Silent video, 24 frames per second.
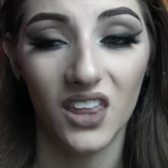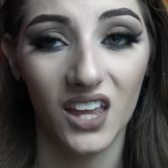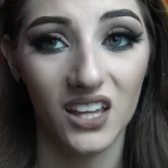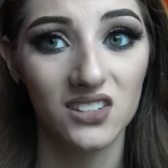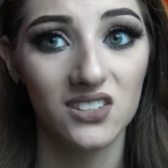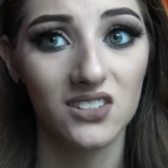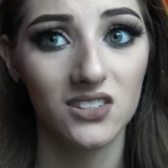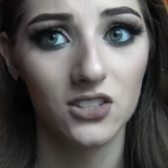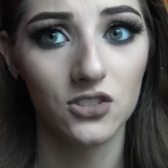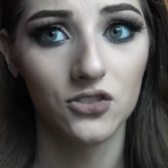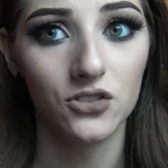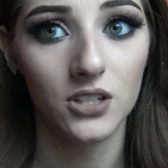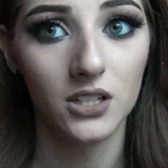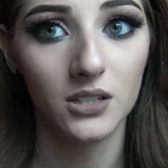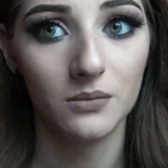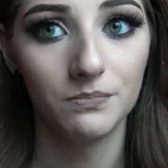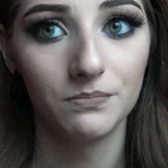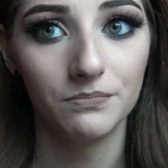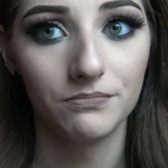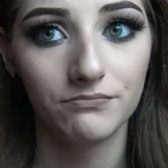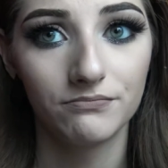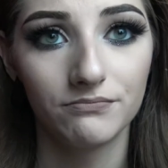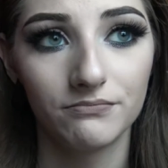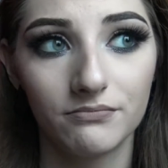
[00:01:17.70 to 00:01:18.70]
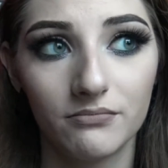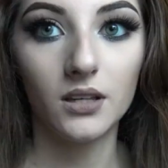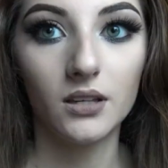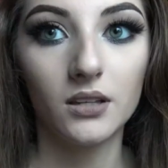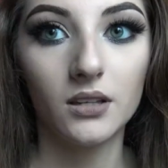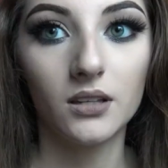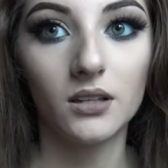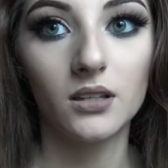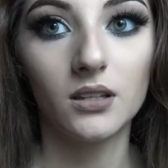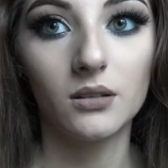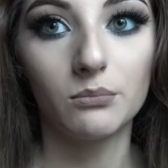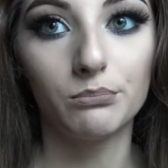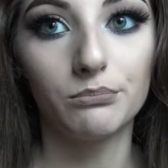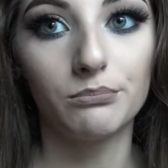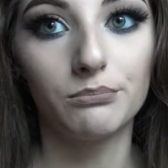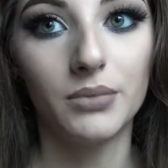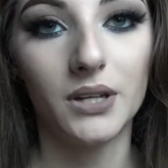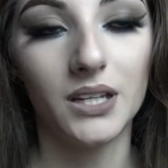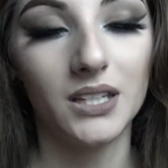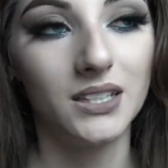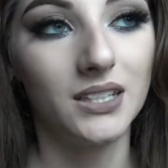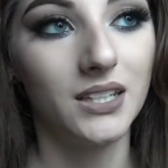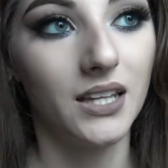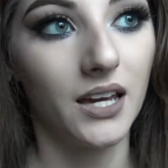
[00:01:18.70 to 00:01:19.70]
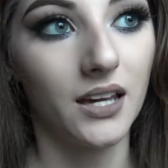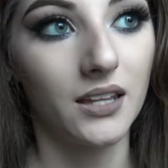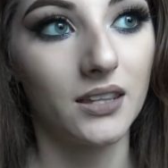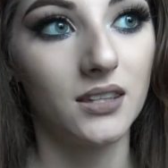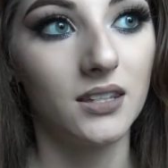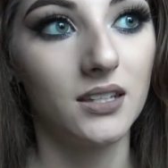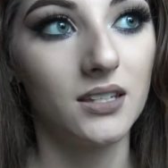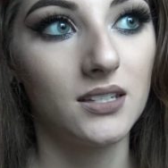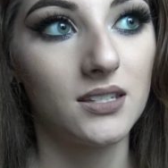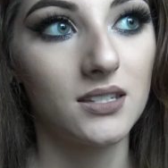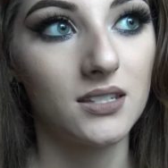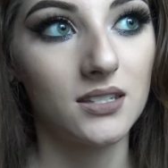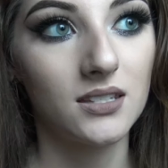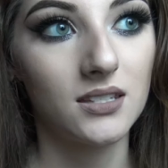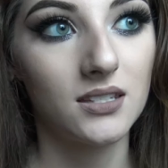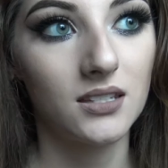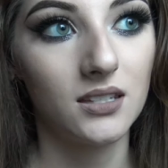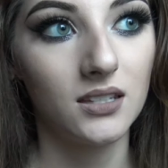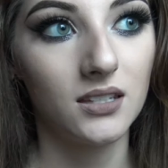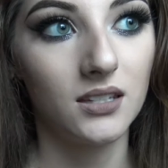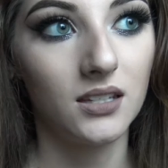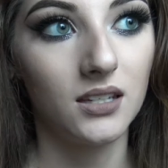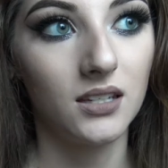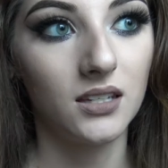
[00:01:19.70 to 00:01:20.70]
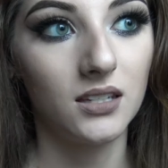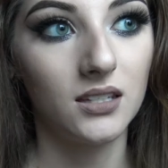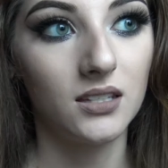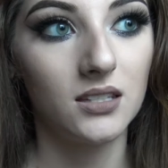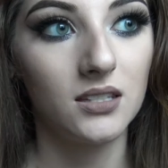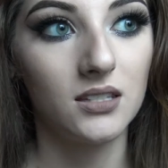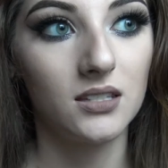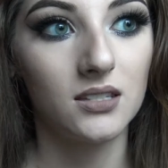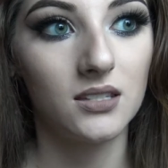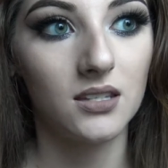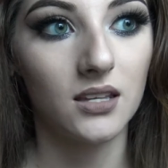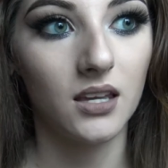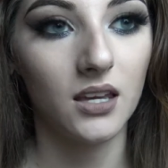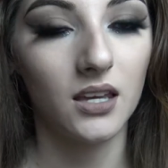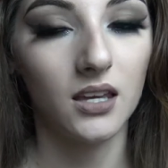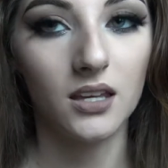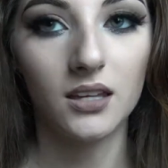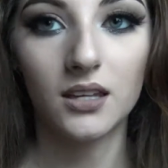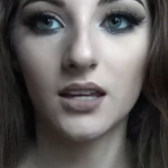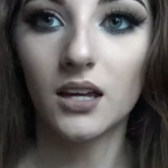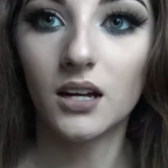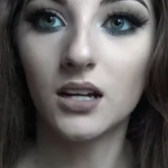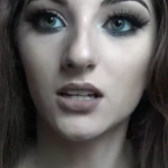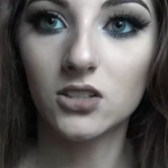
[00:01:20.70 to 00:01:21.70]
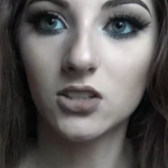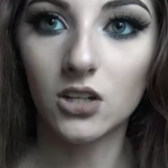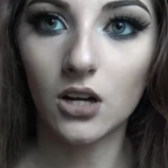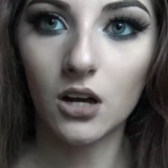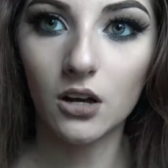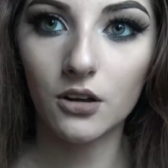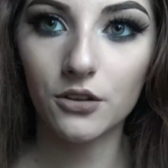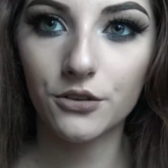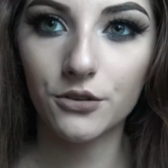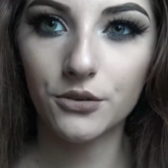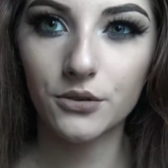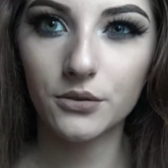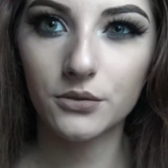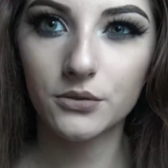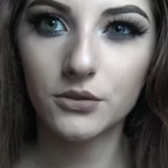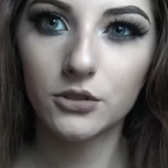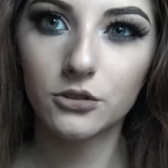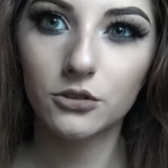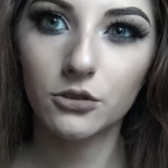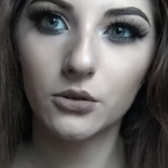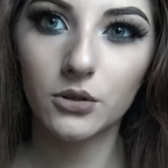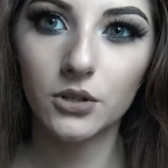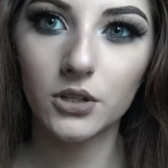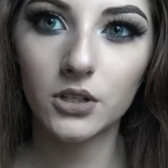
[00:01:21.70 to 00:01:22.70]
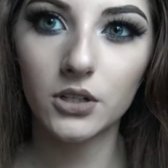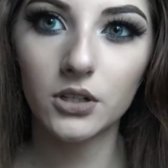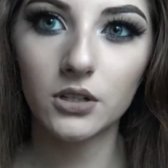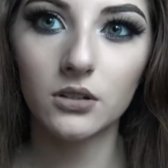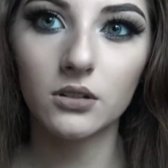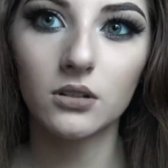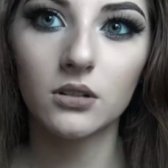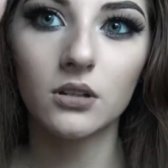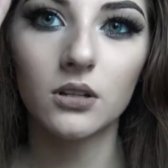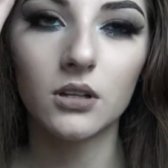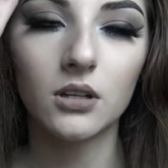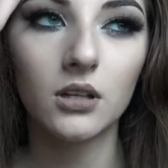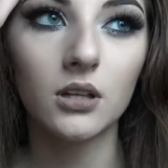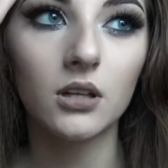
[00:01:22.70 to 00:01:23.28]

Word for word: That's the dream. But yeah, this is a kind of talk through tutorial.